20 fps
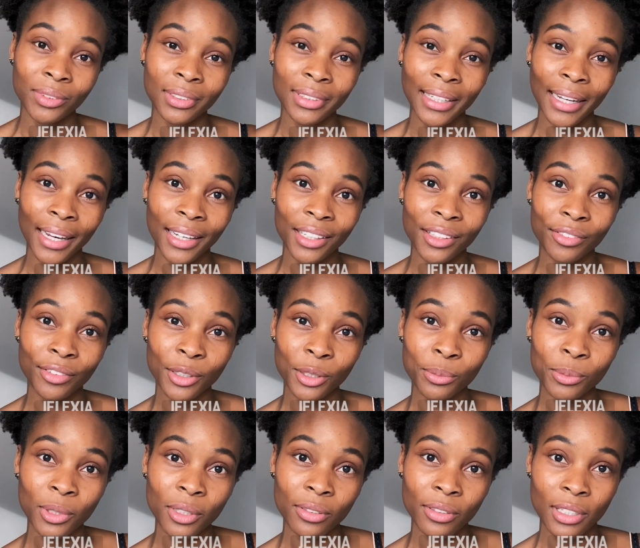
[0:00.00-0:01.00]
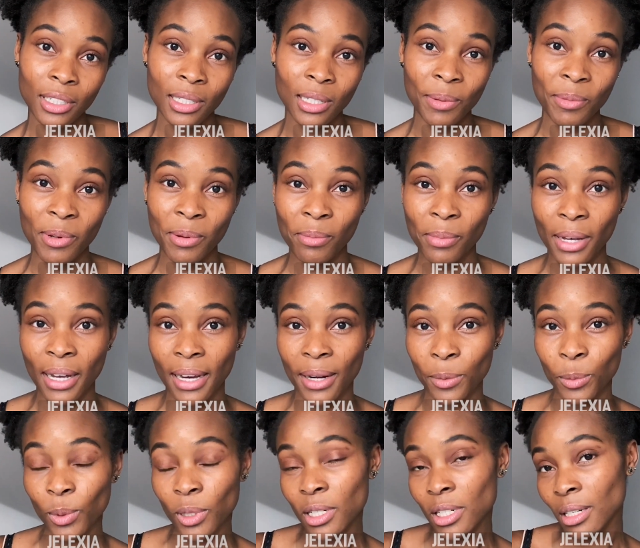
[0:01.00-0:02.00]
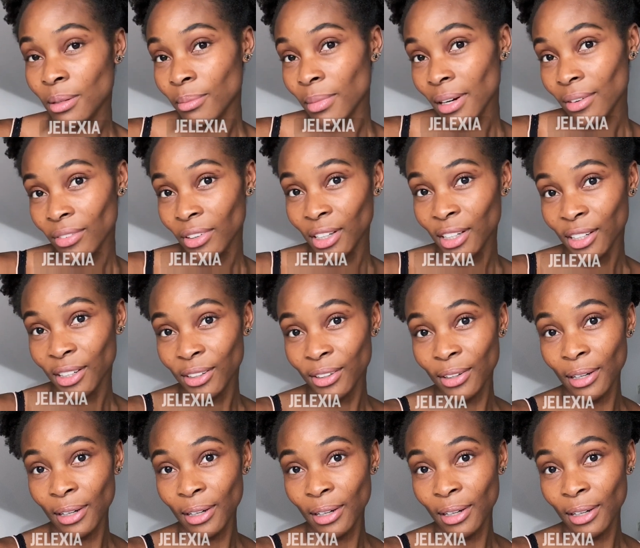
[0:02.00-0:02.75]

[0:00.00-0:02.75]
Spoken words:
Thank you very much for stopping by and watching my video.